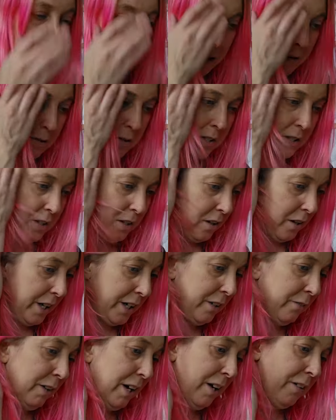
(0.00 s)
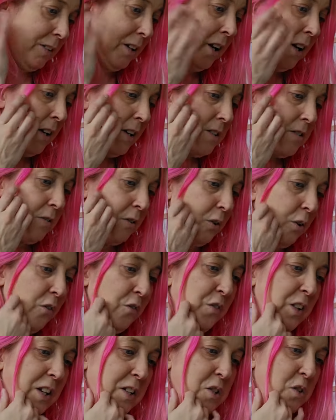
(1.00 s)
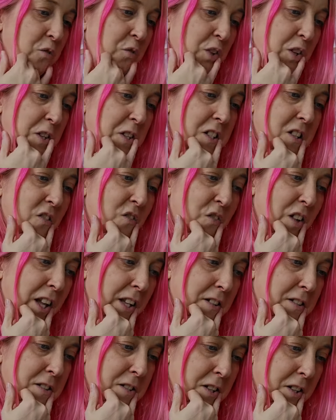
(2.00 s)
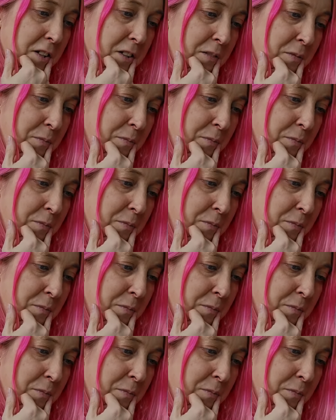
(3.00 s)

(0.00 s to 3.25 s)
post lying around. So I got Vicks First Defence,